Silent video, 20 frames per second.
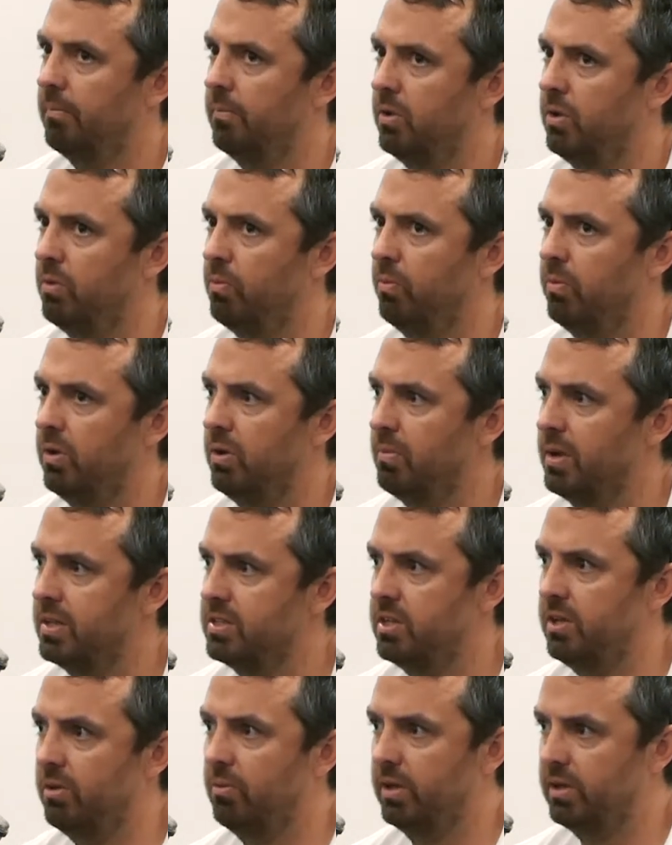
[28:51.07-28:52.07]
You
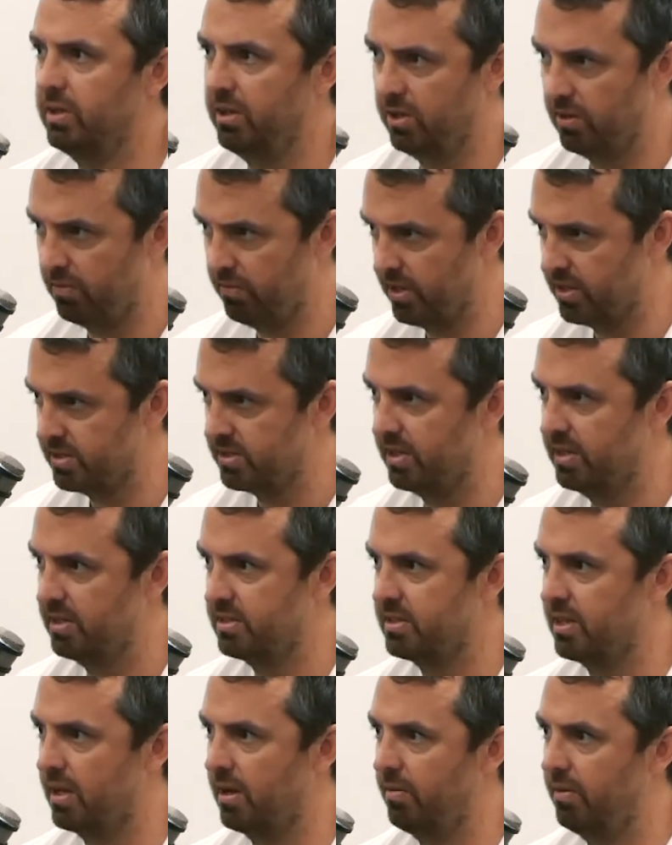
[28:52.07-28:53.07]
mentioned you went to university to
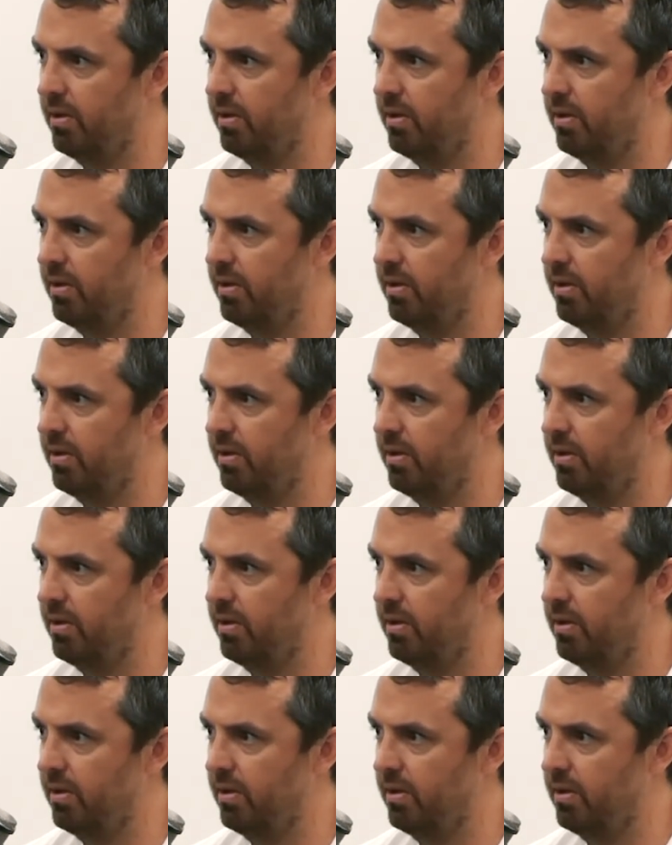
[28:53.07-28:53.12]
start